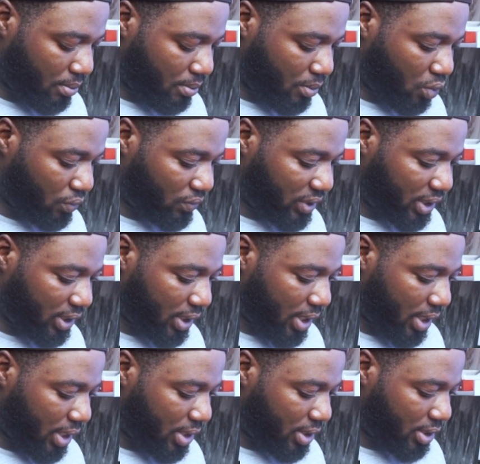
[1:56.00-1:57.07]

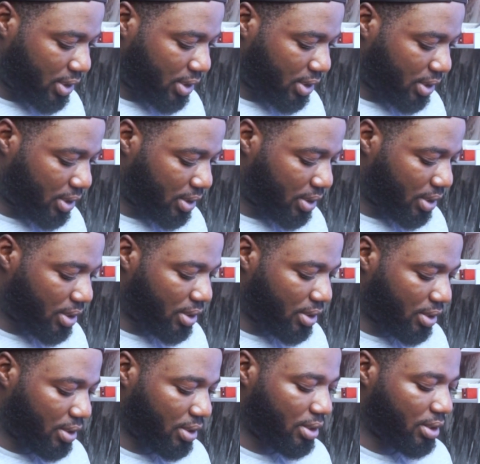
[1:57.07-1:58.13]
MoveGH.
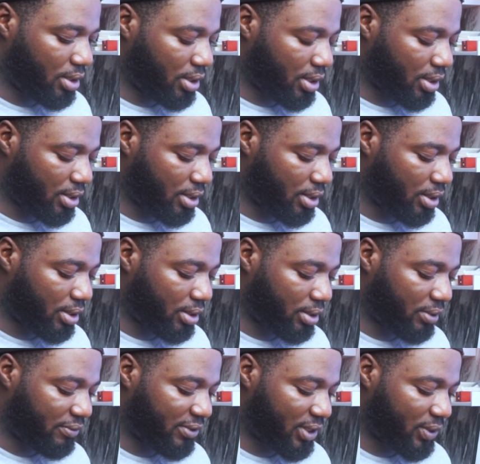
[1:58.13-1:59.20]
Yeah,
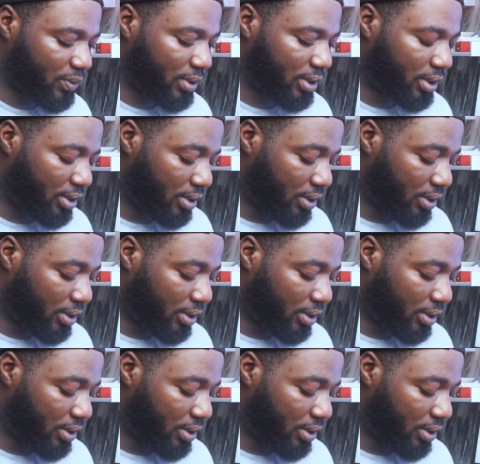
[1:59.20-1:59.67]
the first one.